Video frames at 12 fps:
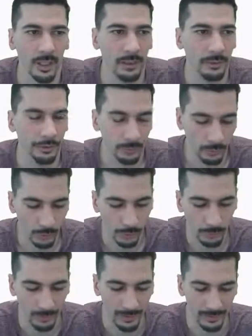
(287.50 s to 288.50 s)
a new
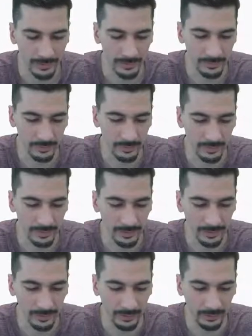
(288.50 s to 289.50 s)
group that has just
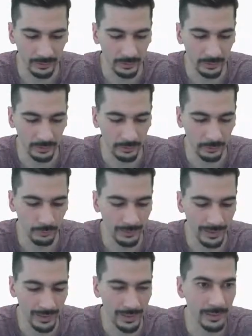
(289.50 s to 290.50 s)
a to do
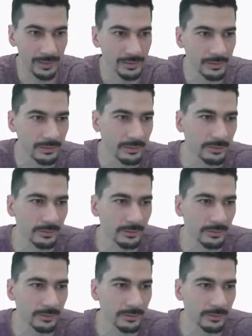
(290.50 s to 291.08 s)
tasks.